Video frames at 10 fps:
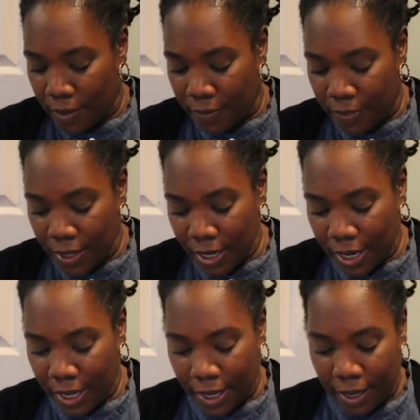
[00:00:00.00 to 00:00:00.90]
Then I
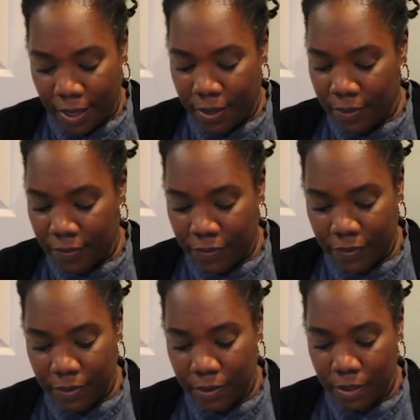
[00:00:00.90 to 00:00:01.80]
have
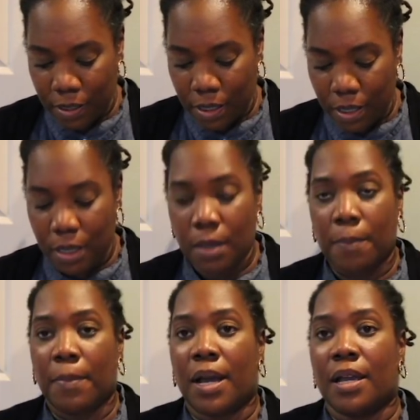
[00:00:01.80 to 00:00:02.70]

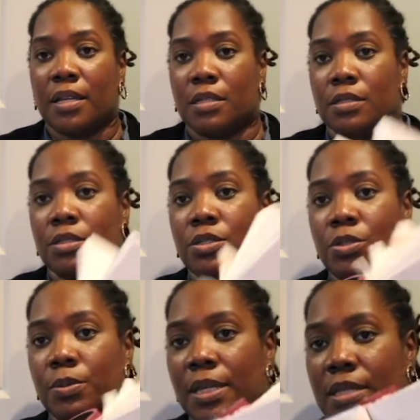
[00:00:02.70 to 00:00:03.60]
my
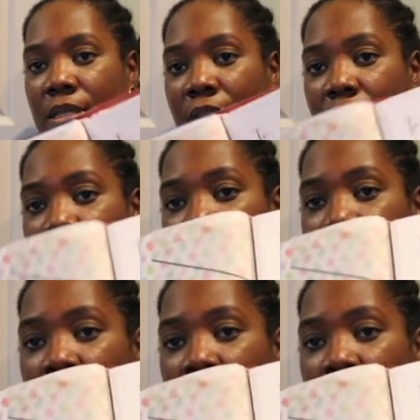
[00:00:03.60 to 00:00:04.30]
to-do list in here.